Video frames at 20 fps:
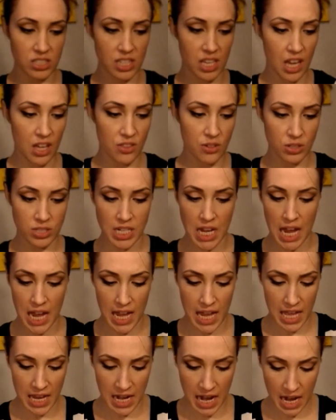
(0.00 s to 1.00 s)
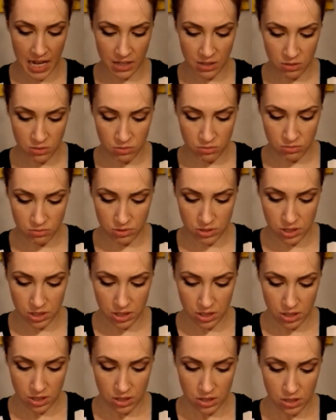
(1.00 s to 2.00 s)
the other day, and
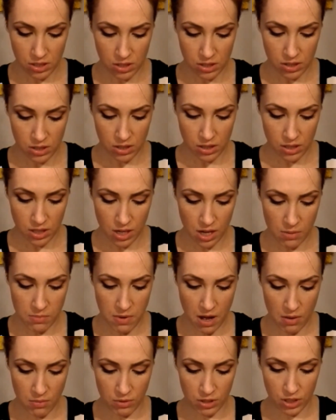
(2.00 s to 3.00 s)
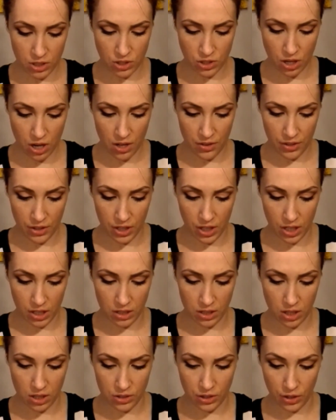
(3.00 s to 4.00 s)
I'm not really sure how they're gonna
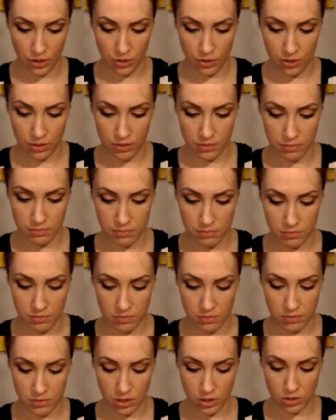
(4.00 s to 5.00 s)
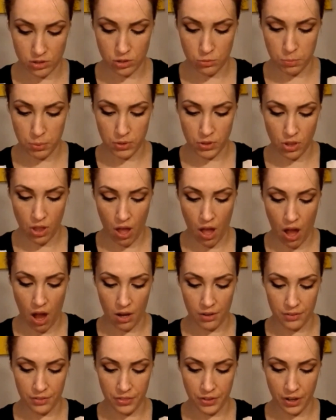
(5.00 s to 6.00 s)
look. They're super
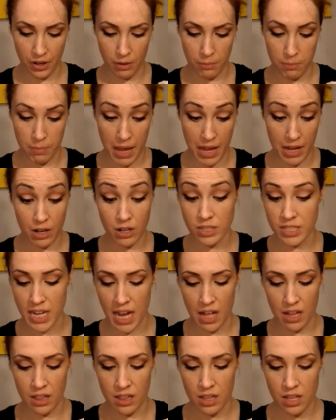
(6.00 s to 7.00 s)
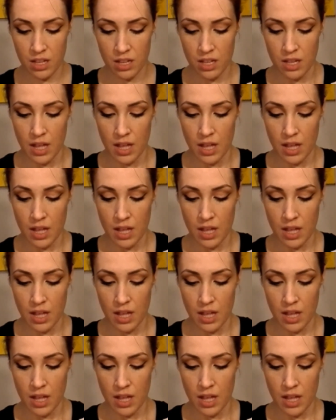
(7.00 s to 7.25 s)
long. They're by Ardell.